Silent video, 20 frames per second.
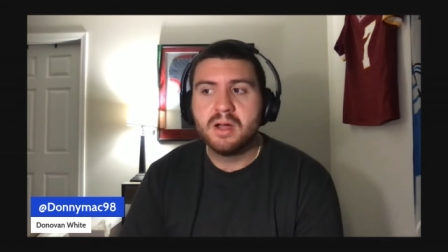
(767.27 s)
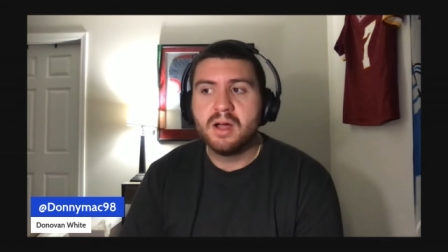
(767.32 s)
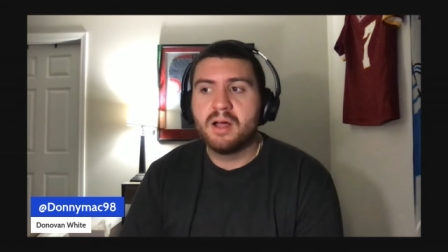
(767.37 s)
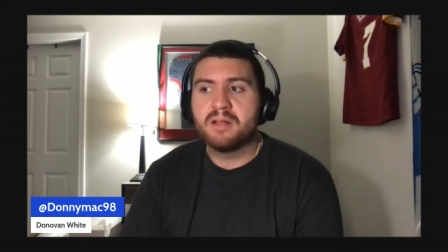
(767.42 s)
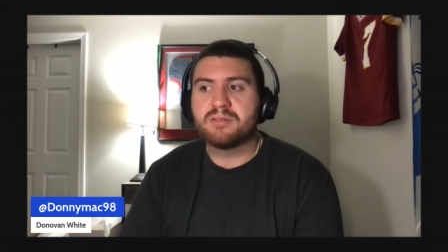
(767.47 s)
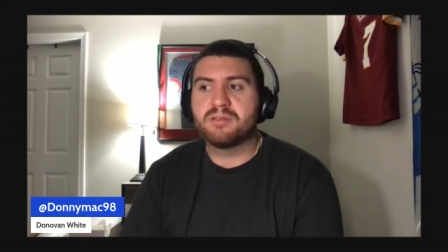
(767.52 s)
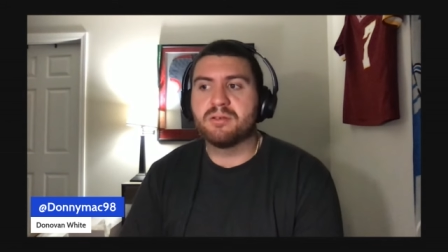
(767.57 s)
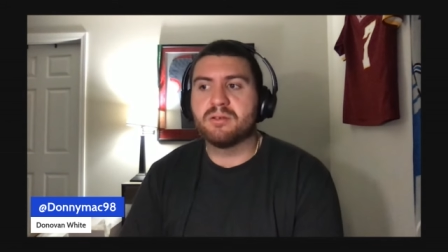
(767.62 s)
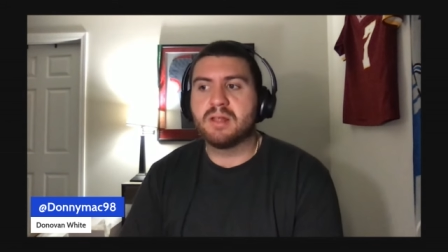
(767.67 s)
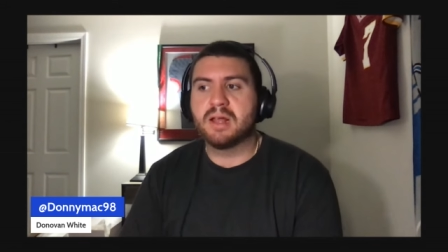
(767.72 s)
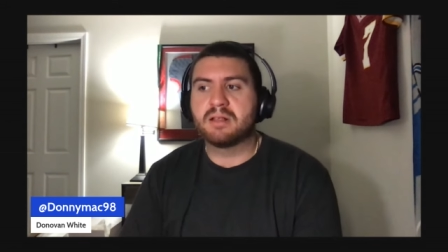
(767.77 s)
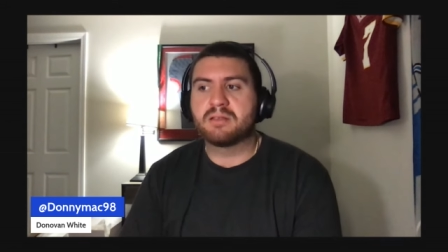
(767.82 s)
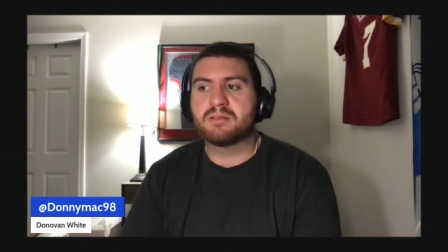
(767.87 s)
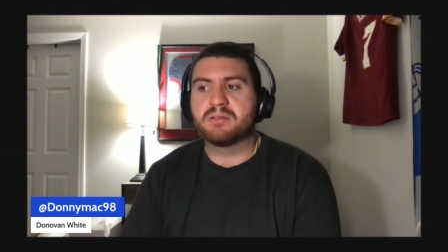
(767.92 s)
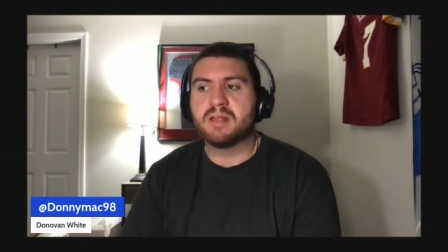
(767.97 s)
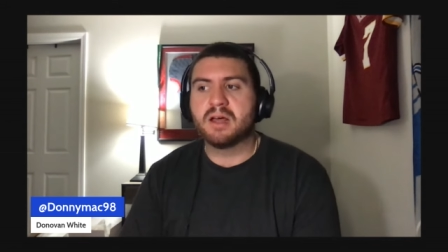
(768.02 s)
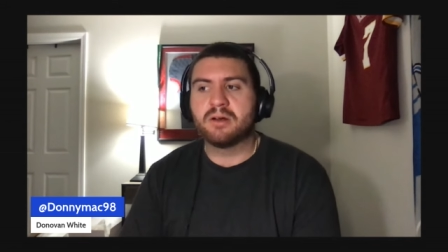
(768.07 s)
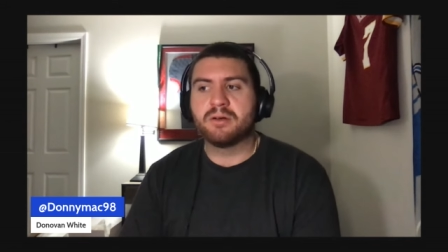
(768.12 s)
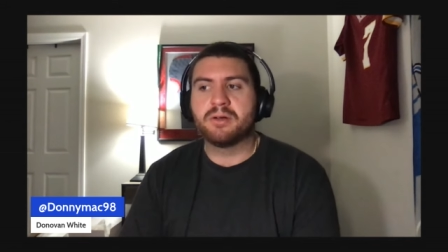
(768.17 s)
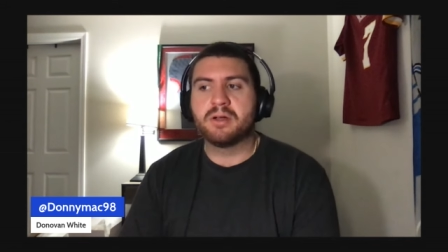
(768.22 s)
So that's
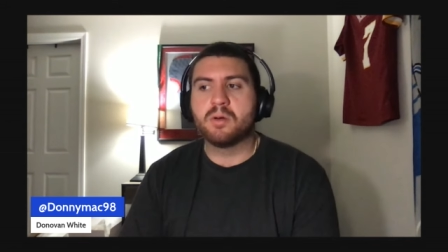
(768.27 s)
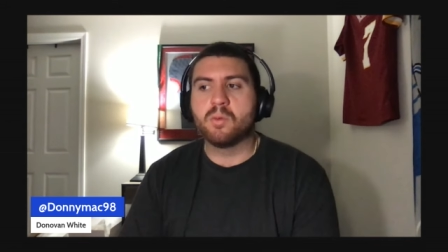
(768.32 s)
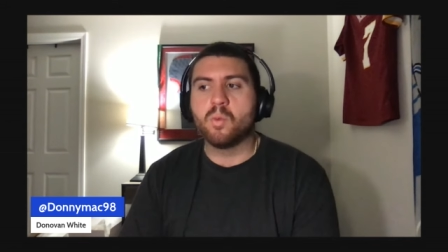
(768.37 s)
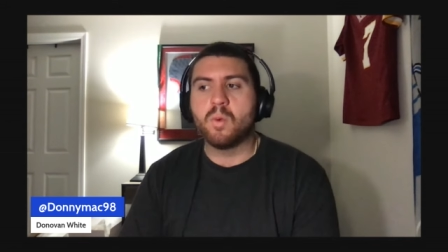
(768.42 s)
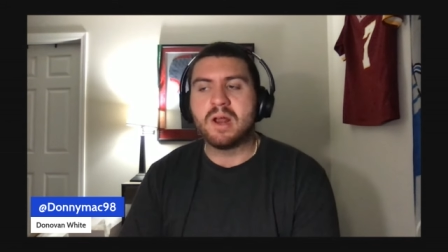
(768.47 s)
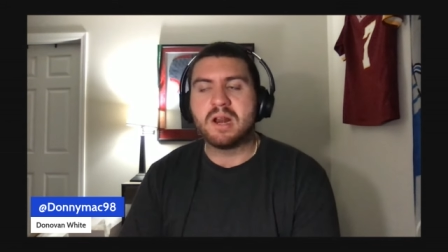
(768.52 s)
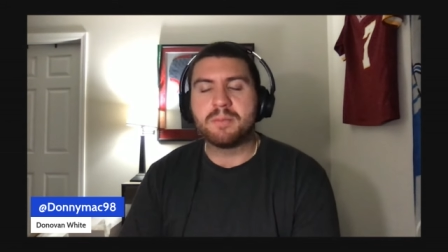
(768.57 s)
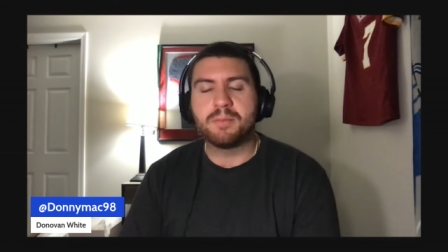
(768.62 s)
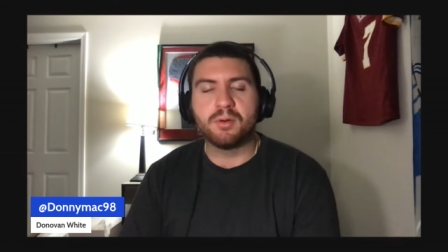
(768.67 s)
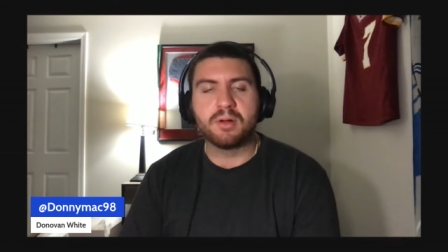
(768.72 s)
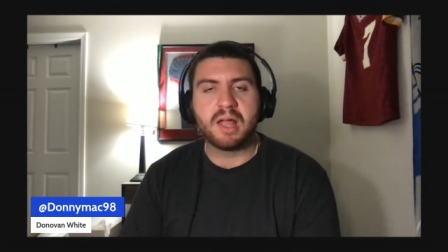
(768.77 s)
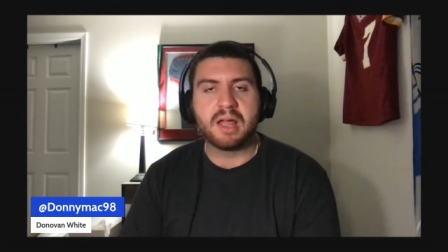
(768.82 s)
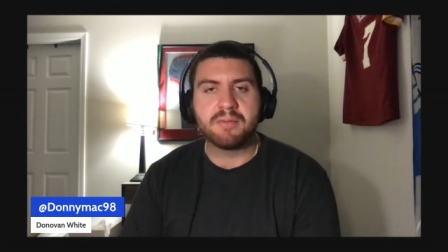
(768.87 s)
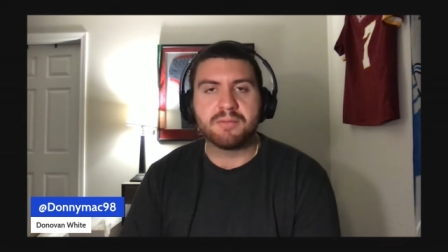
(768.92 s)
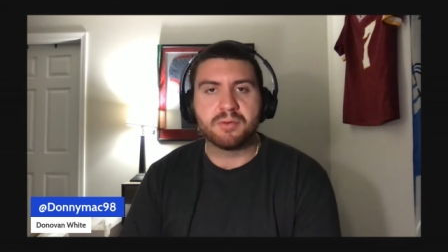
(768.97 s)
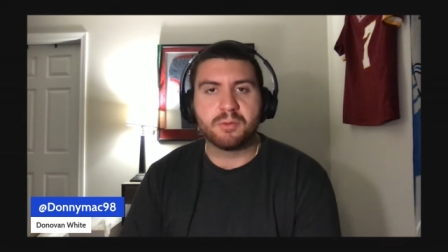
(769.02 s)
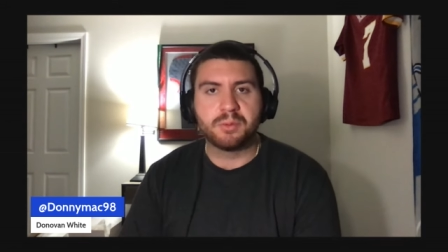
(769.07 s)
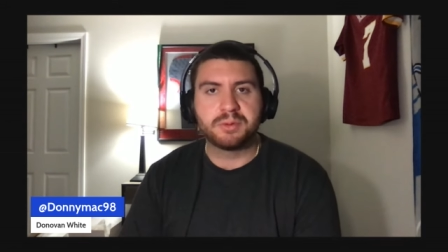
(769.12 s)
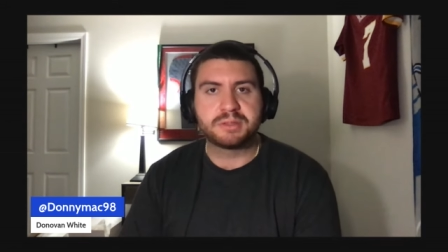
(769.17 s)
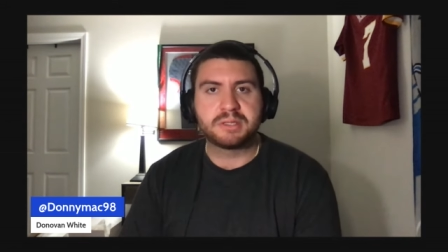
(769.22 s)
not only a winnable game
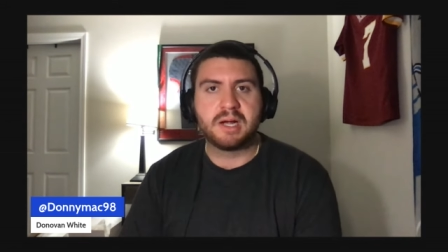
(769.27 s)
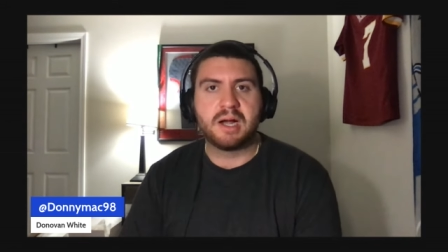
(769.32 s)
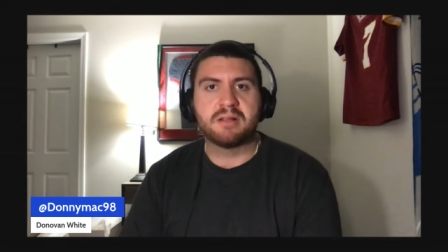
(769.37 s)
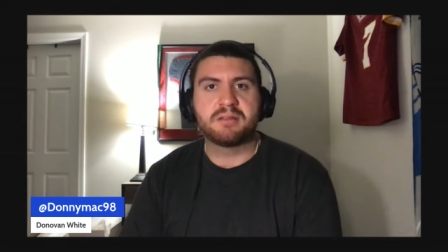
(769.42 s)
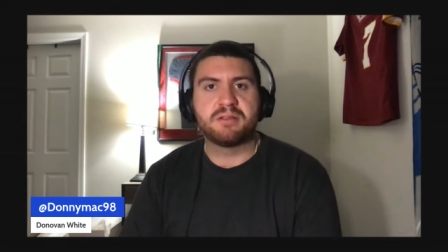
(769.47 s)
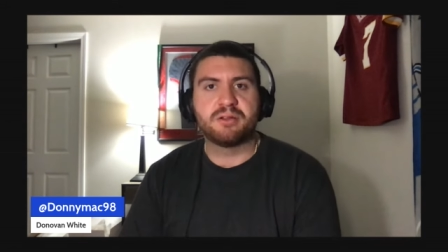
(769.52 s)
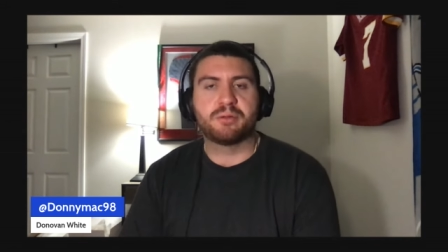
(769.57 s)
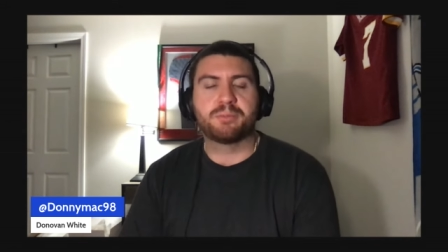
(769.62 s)
for Wisconsin,